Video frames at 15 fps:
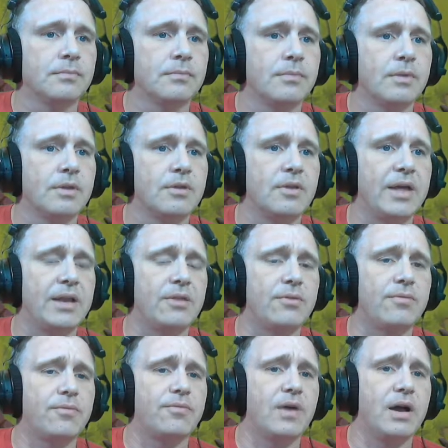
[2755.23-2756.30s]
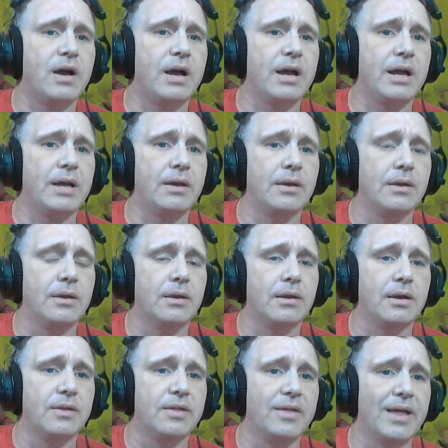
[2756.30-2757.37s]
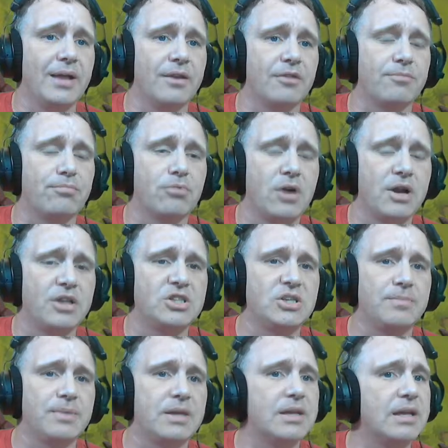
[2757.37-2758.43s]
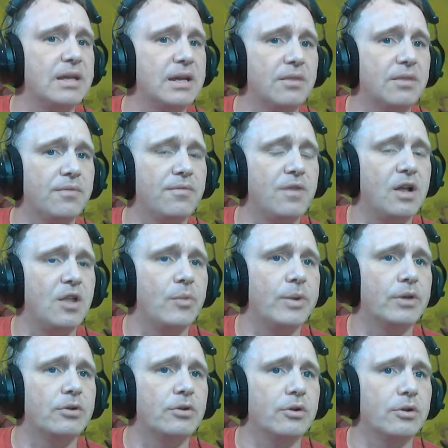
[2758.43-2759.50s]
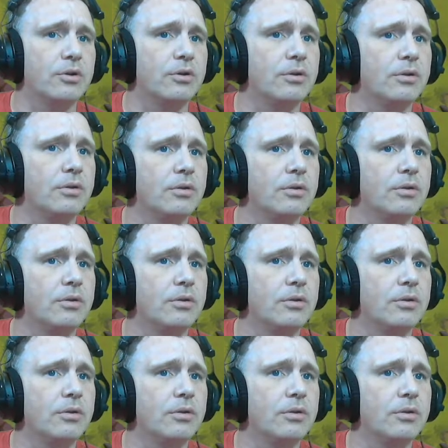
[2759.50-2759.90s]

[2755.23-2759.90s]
So that's fine. And then that lets Prodigy be kicked the following turn.